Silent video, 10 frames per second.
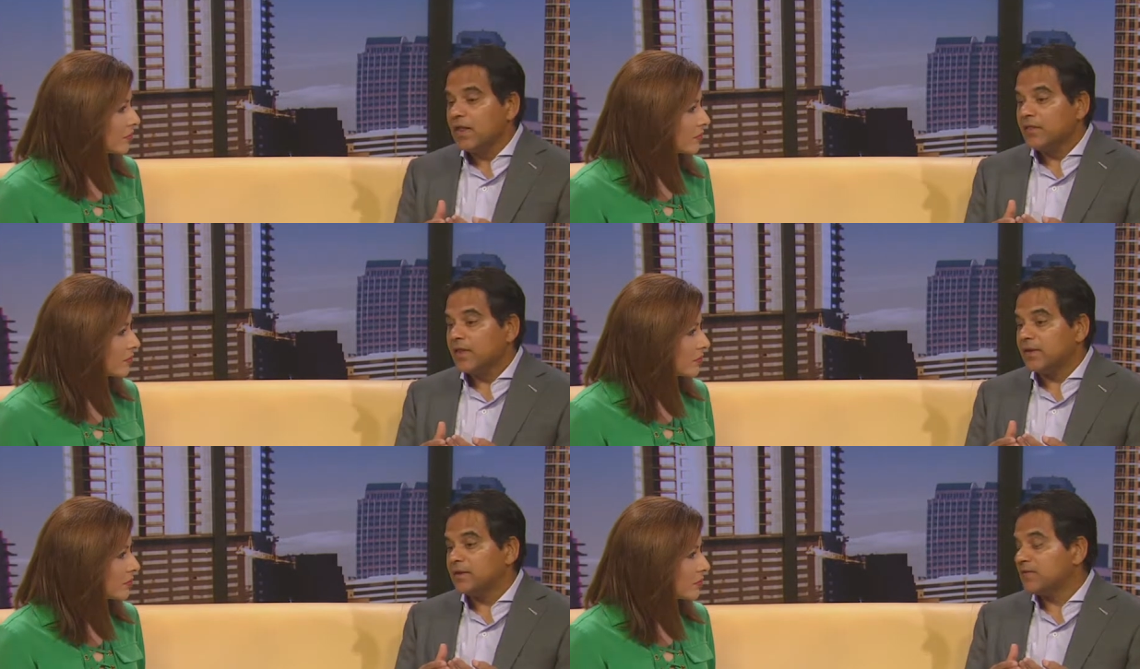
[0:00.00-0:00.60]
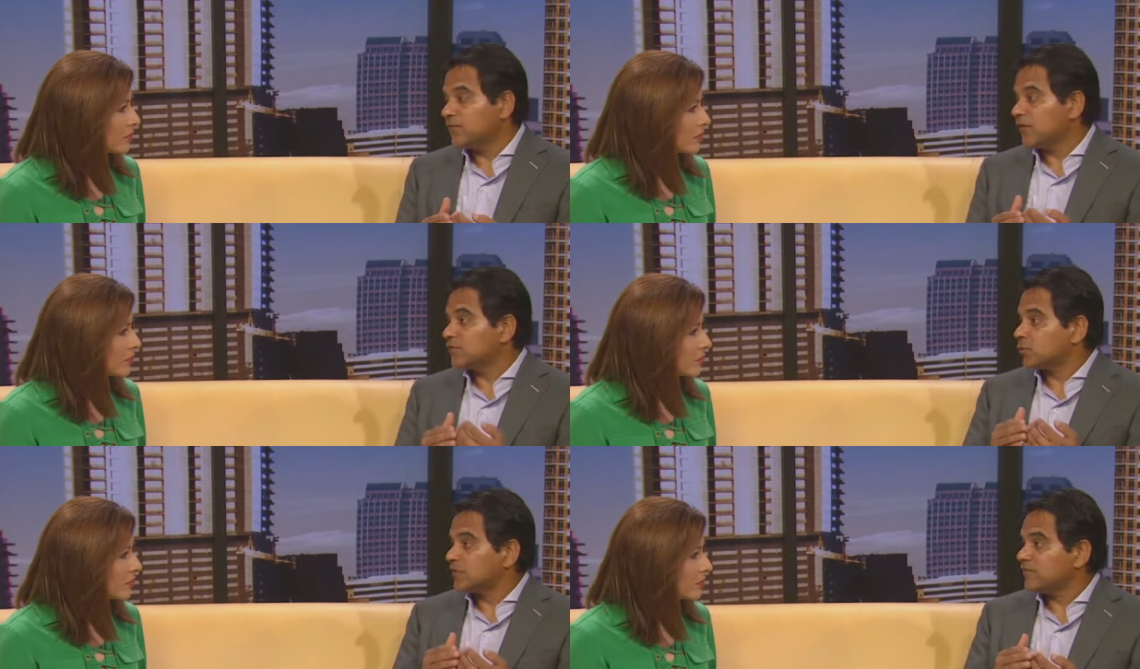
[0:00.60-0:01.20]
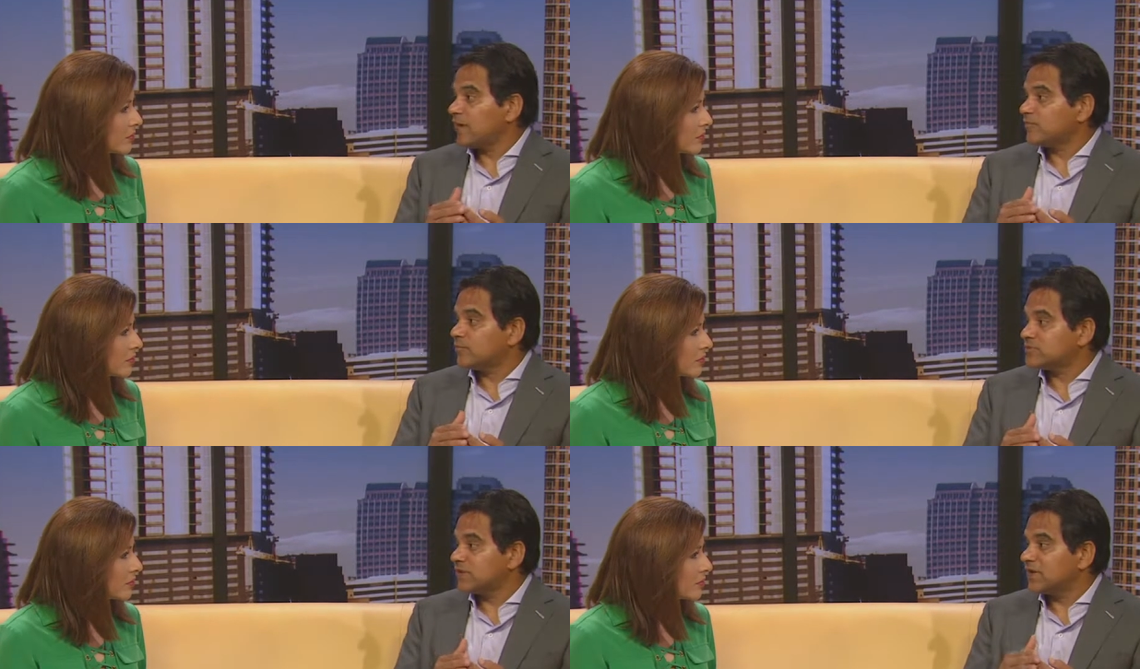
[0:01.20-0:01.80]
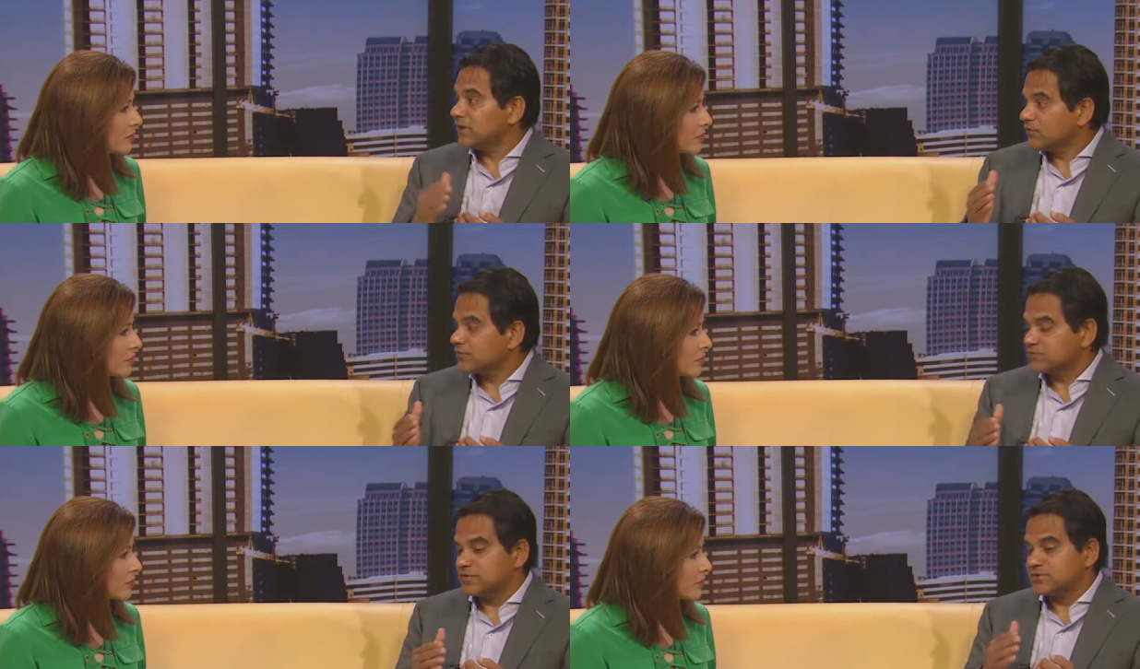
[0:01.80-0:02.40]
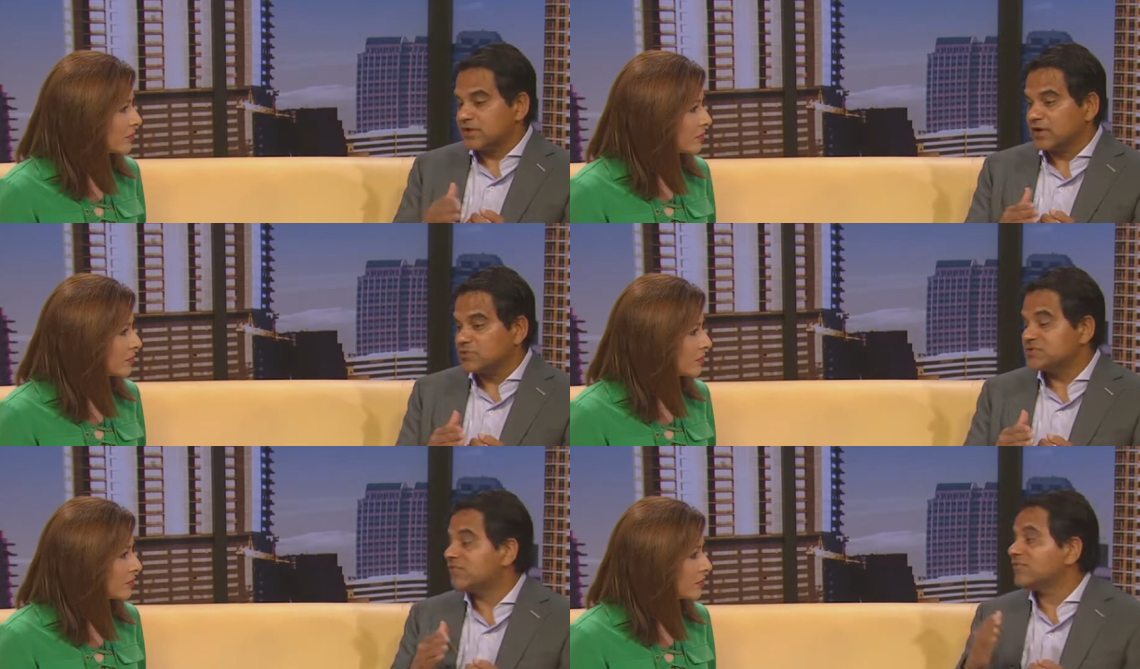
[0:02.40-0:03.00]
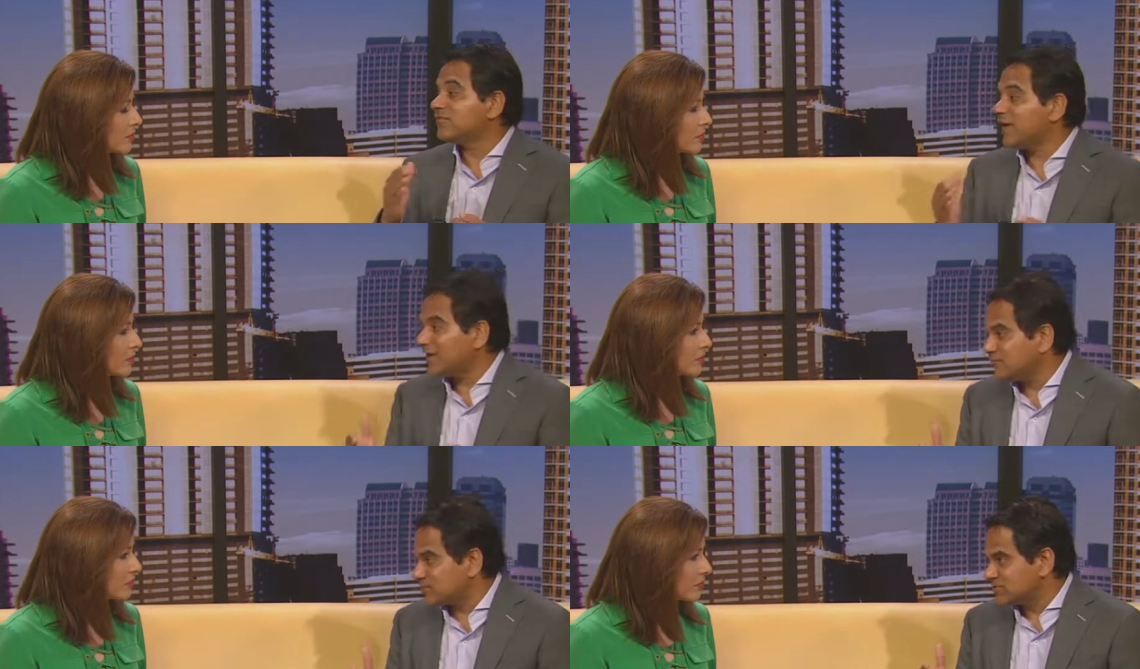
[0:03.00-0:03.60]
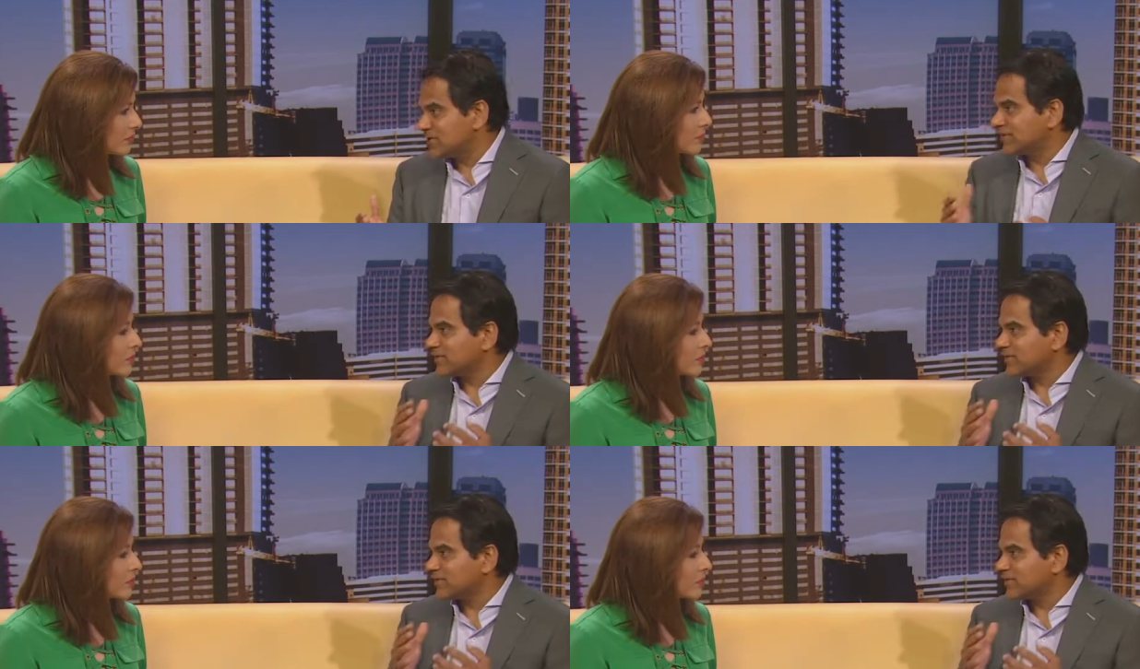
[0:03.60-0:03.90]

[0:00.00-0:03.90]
Speaker 1: then if you had a 25% increased risk, that goes to 5%.